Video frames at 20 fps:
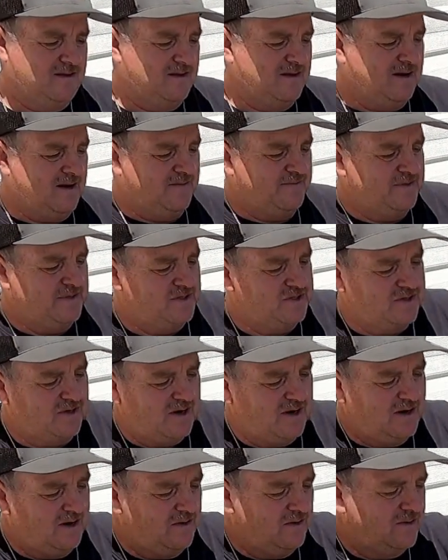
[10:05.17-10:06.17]
a 1/2 inch
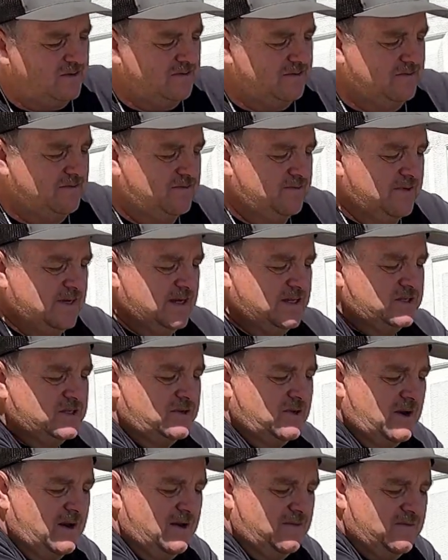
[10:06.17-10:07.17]
drive or 3/8
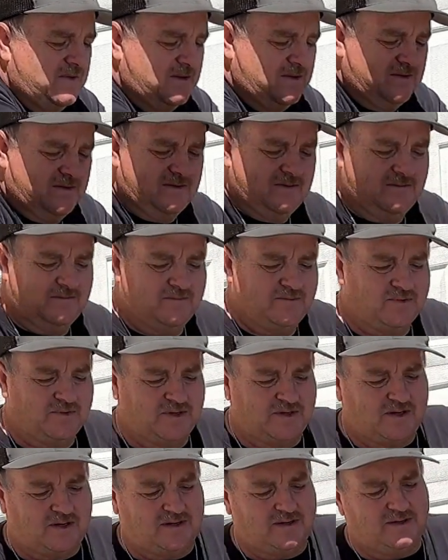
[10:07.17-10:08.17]
drive. Put
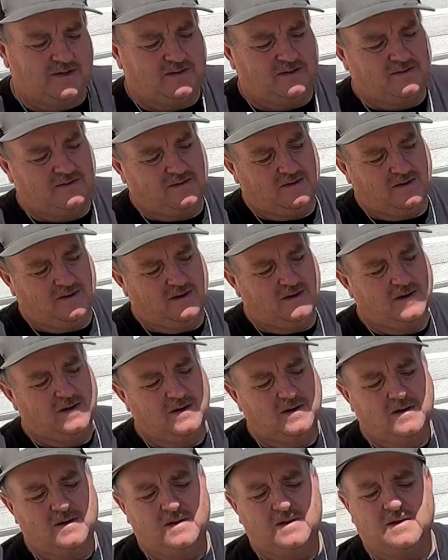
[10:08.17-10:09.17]
it on here.
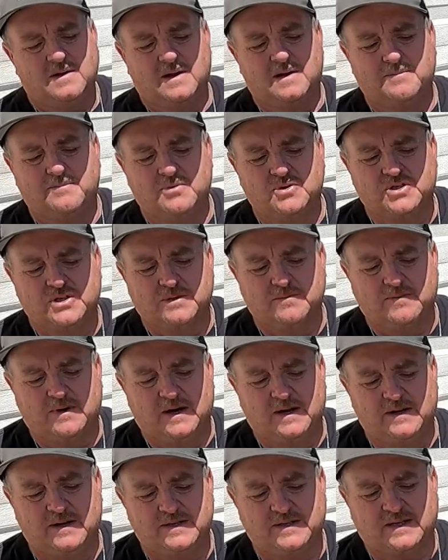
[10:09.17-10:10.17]
You got to push the
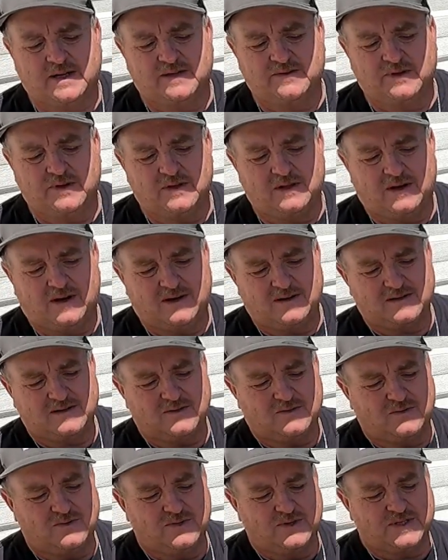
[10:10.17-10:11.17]
button. It's got the lock
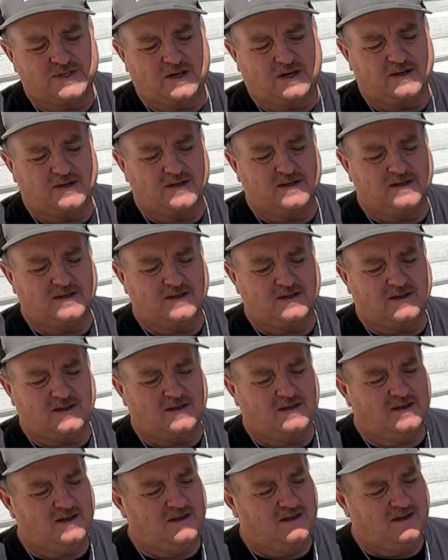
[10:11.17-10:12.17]
to hold the socket.
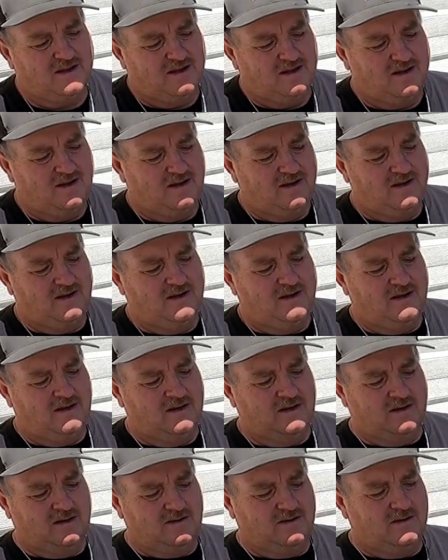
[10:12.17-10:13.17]

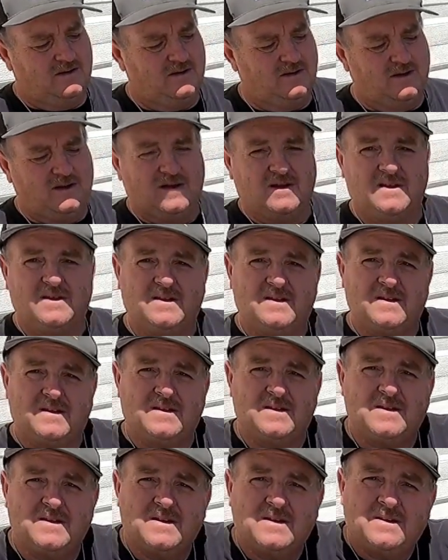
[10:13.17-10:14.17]
You know,
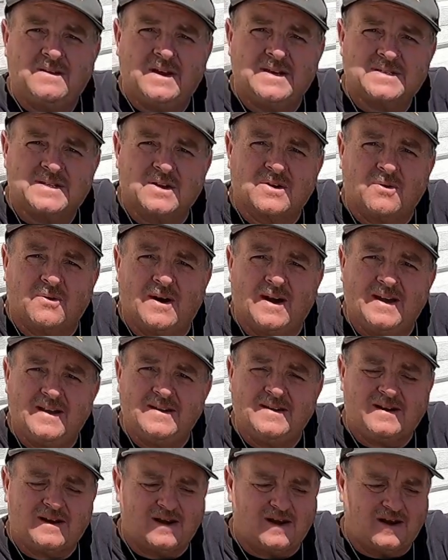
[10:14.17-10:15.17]
nice and
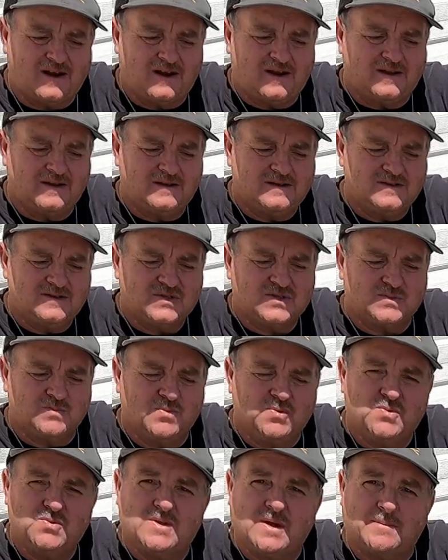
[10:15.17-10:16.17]
quiet,
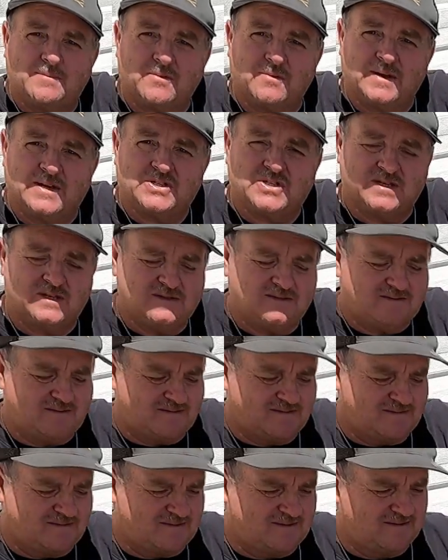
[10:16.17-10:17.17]
smooth operation.
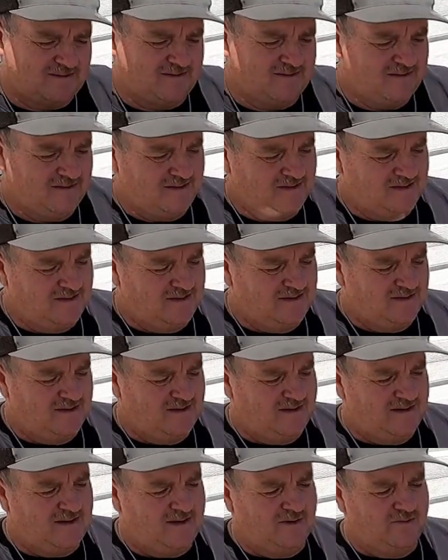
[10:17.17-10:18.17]

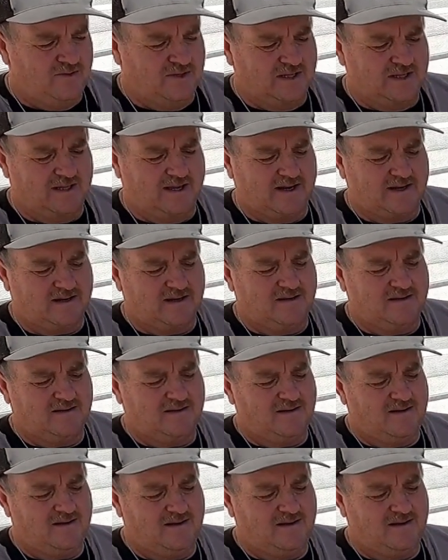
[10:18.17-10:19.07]
I really like it.